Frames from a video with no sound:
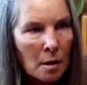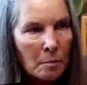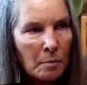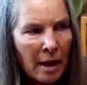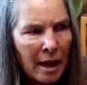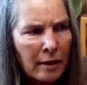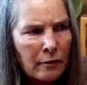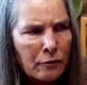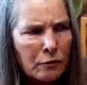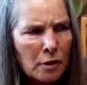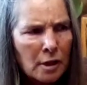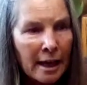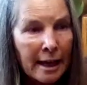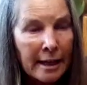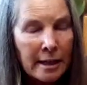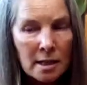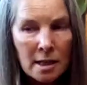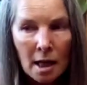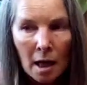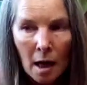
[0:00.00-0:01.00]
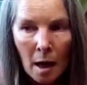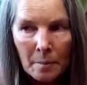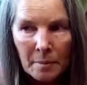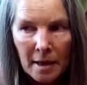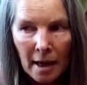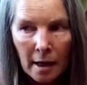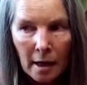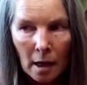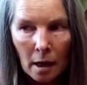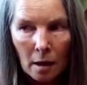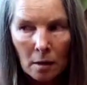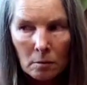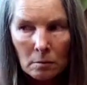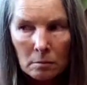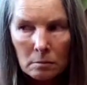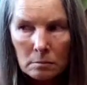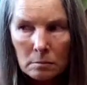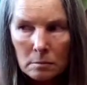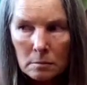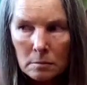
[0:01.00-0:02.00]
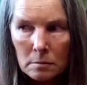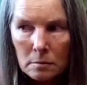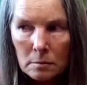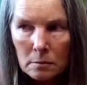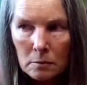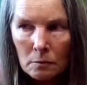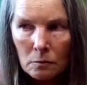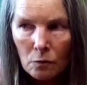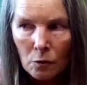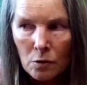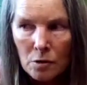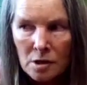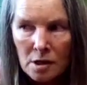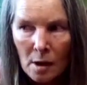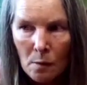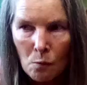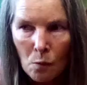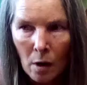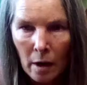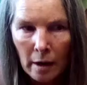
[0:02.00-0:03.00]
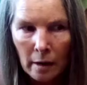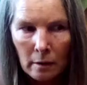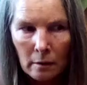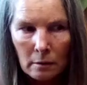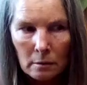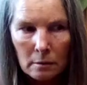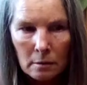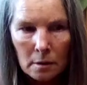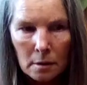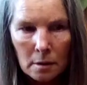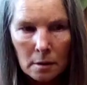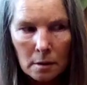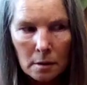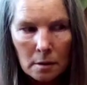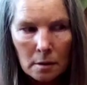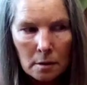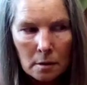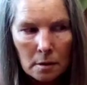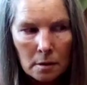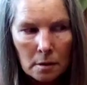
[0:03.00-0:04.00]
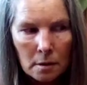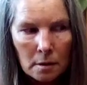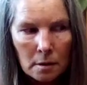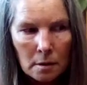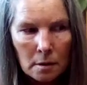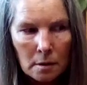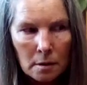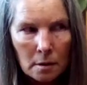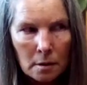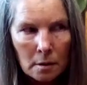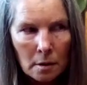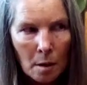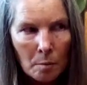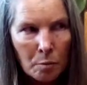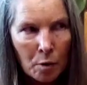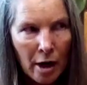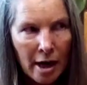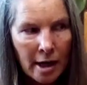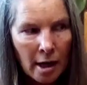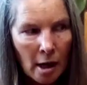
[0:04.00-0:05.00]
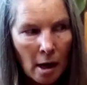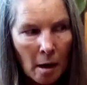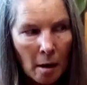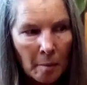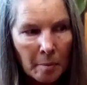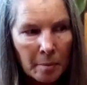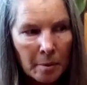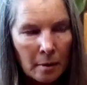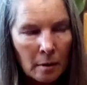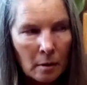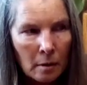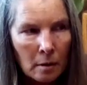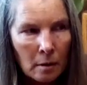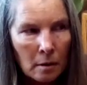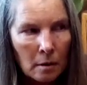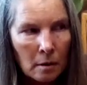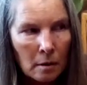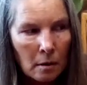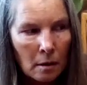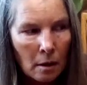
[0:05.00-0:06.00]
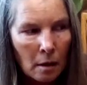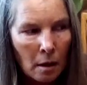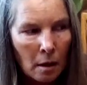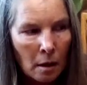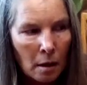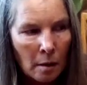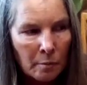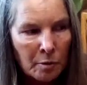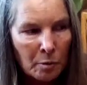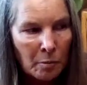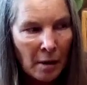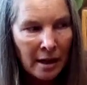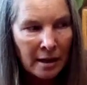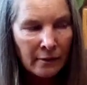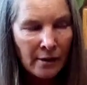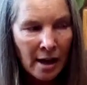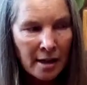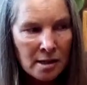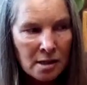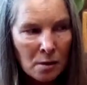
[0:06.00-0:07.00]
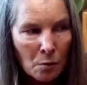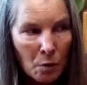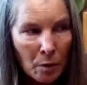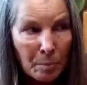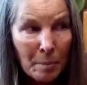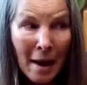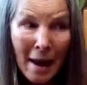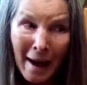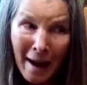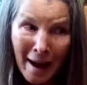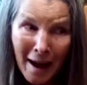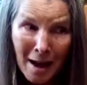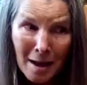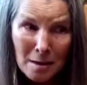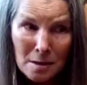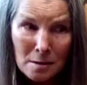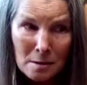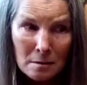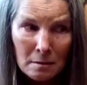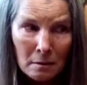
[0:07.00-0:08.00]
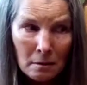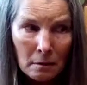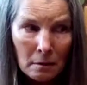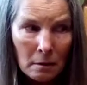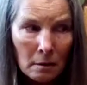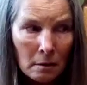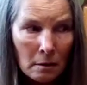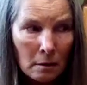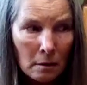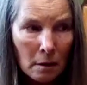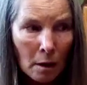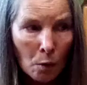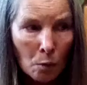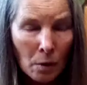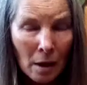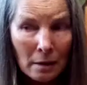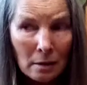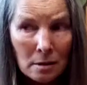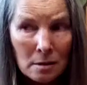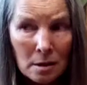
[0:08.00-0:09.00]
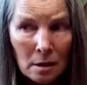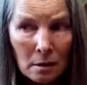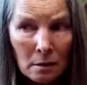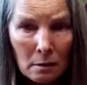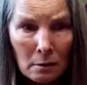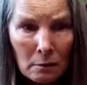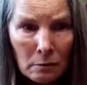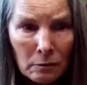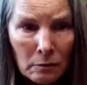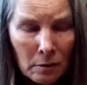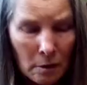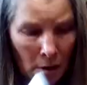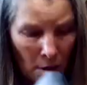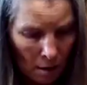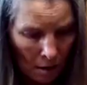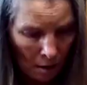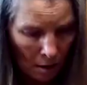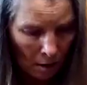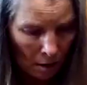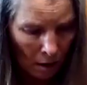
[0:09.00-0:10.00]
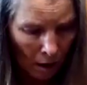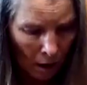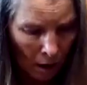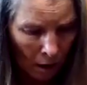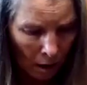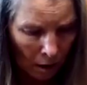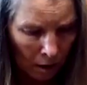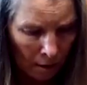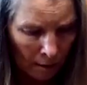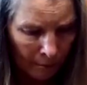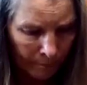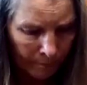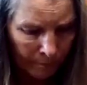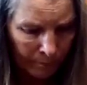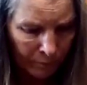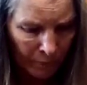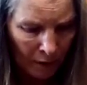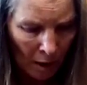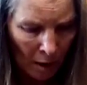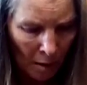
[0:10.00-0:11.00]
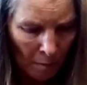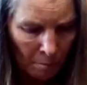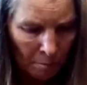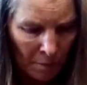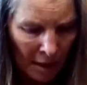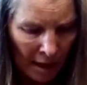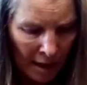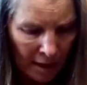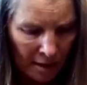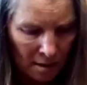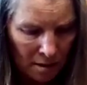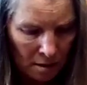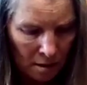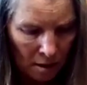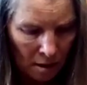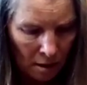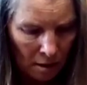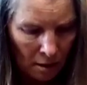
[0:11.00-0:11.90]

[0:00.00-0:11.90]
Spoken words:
painful ending I'm getting for someone, a breakup, you might have had someone pass, a relative, but